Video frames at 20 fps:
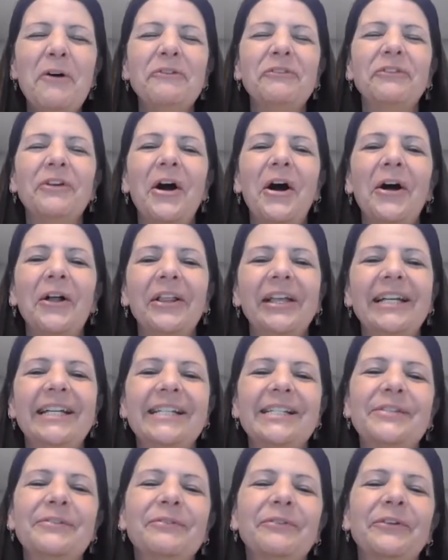Fall
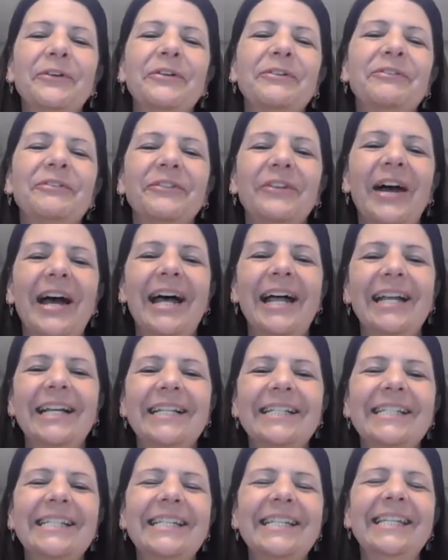is for
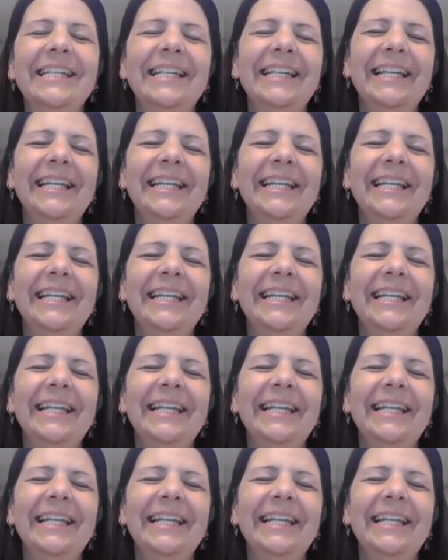friends.